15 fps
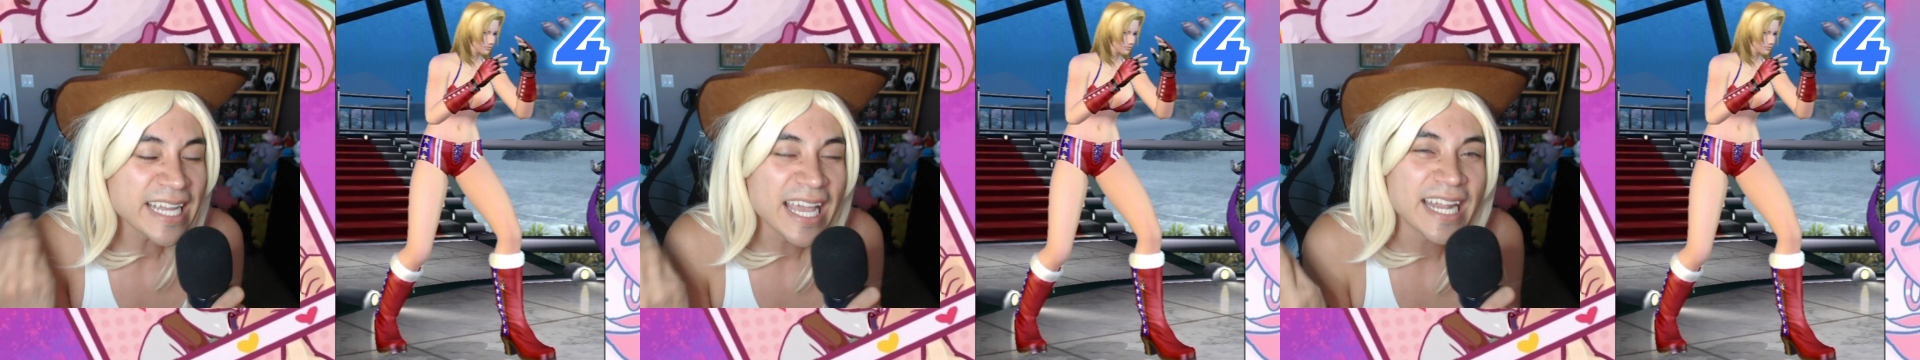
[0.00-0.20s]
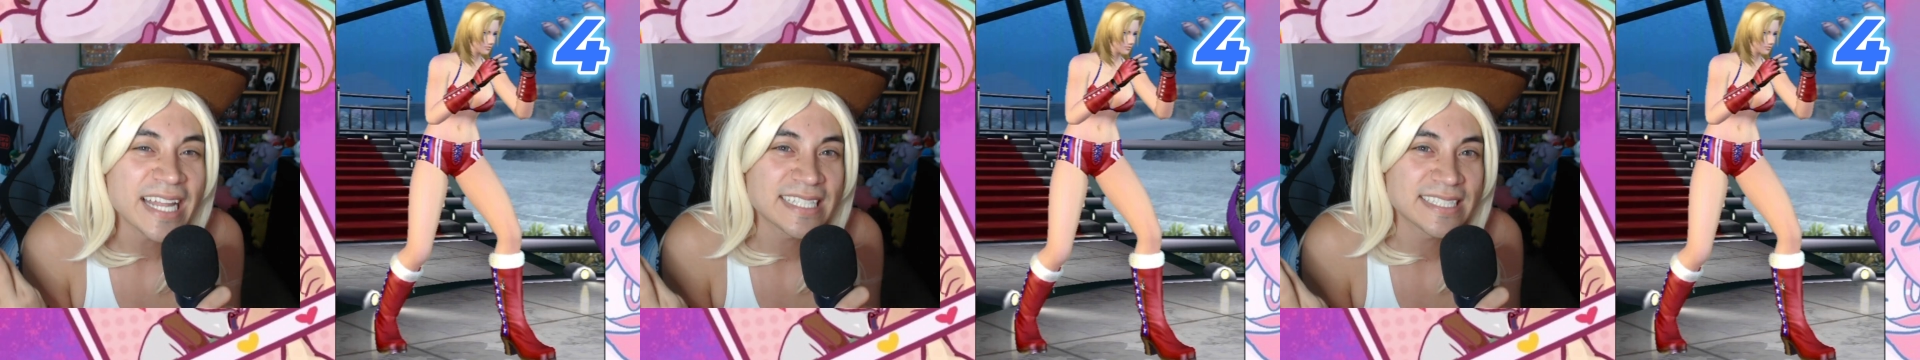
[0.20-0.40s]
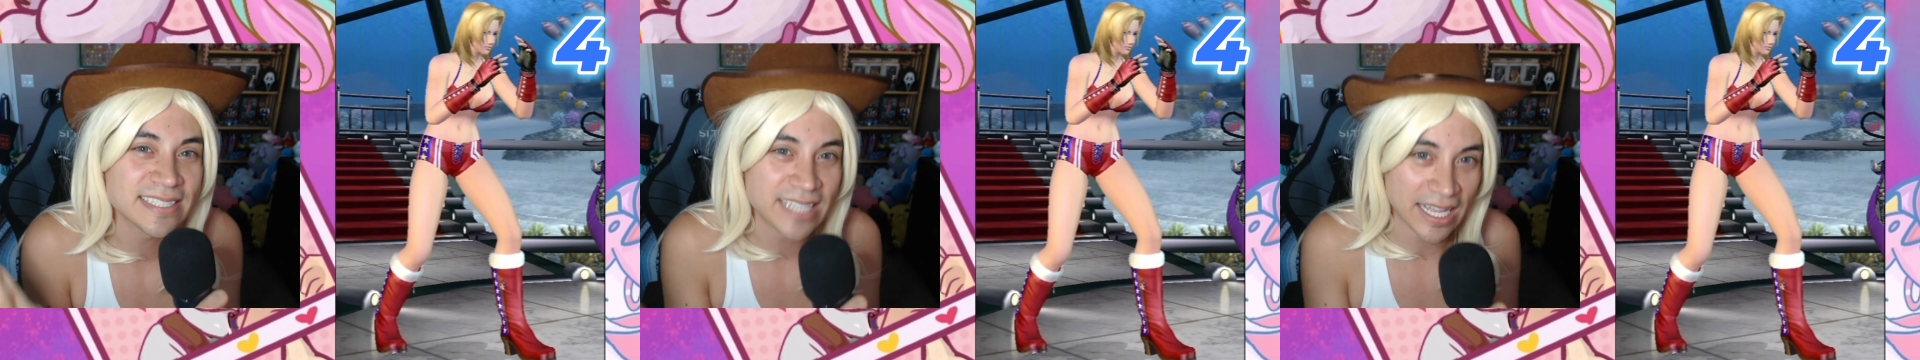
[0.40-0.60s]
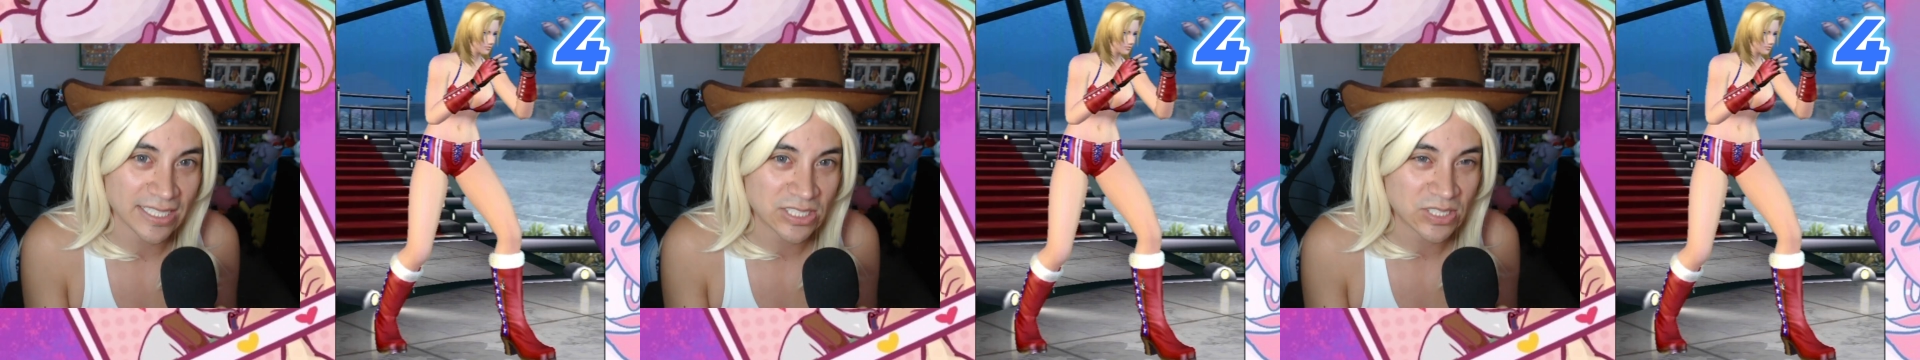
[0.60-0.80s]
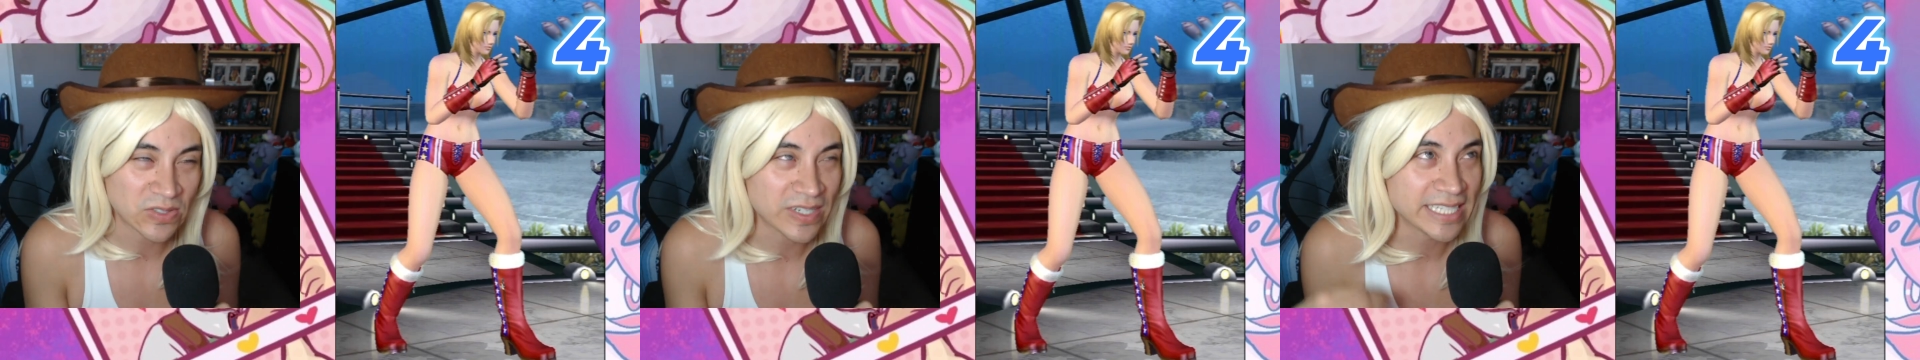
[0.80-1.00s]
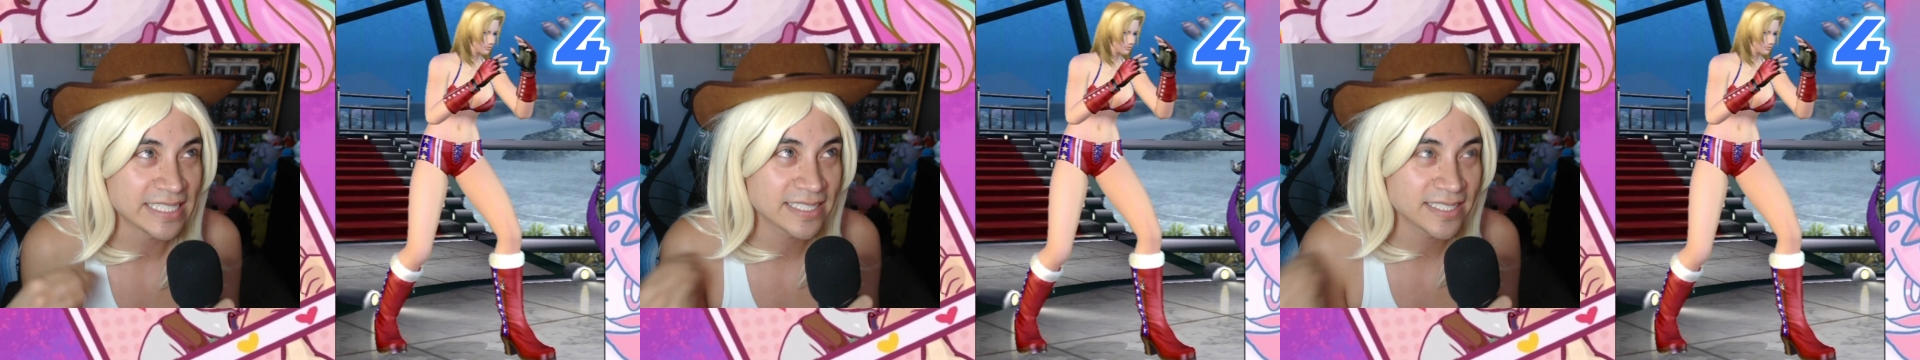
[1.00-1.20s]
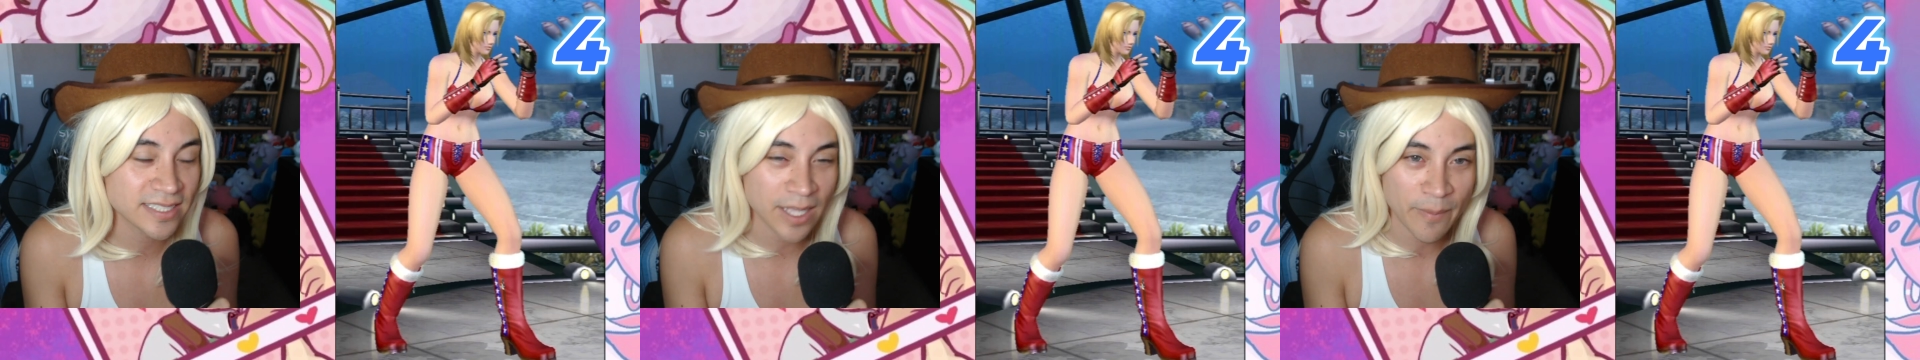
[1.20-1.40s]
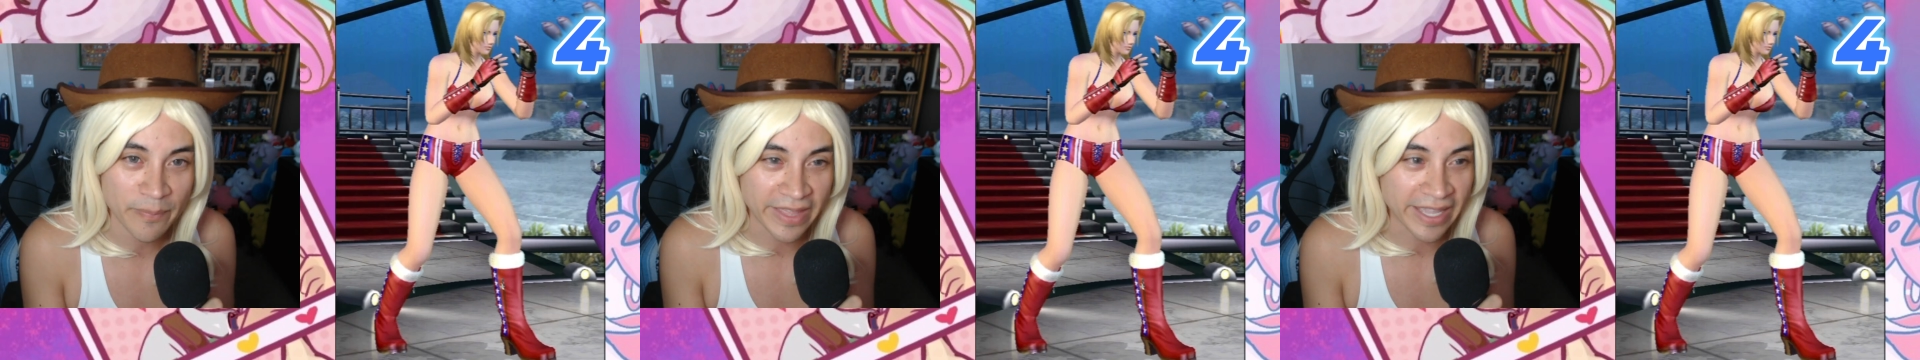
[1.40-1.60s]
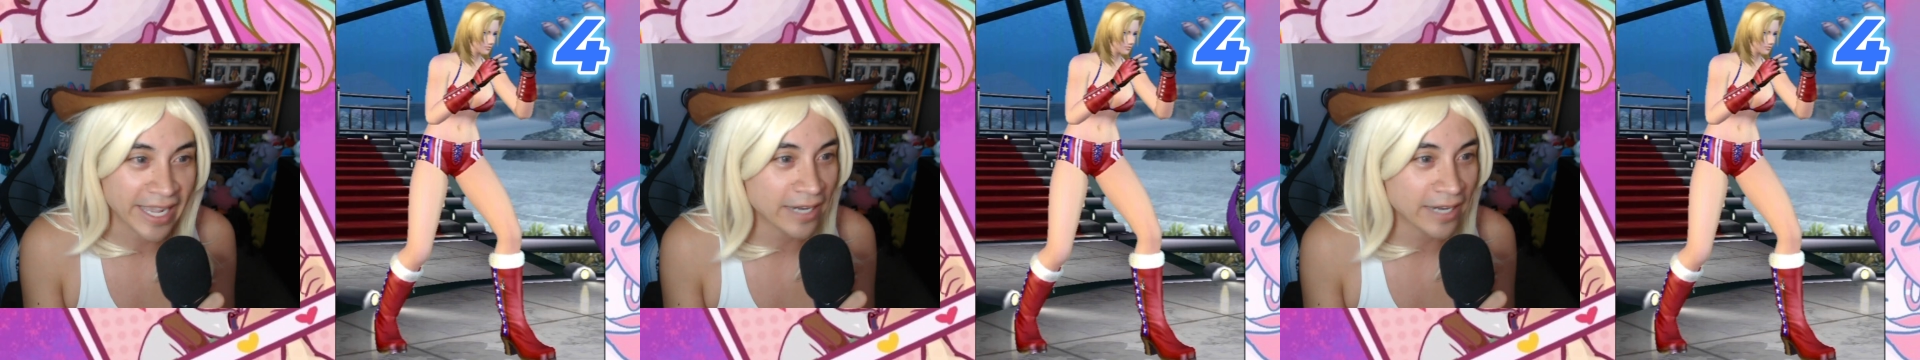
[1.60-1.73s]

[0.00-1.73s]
an accessory, something.